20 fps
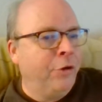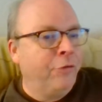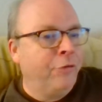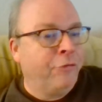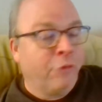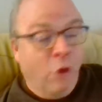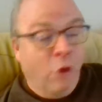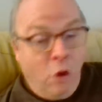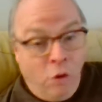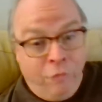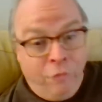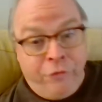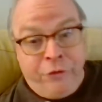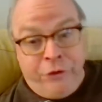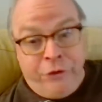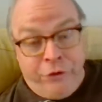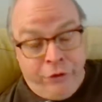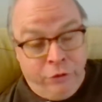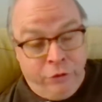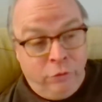Drove
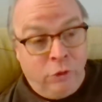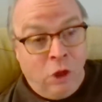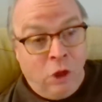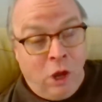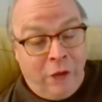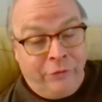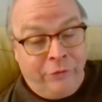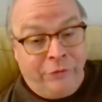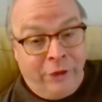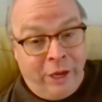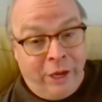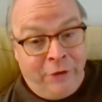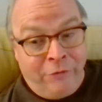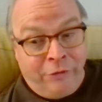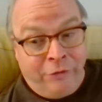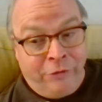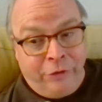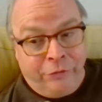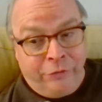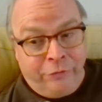to Los
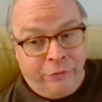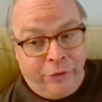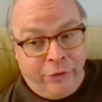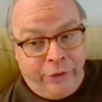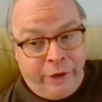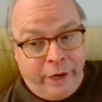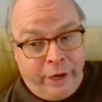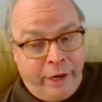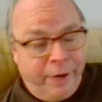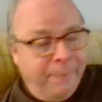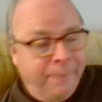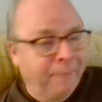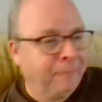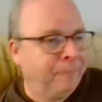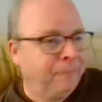Angeles for the day,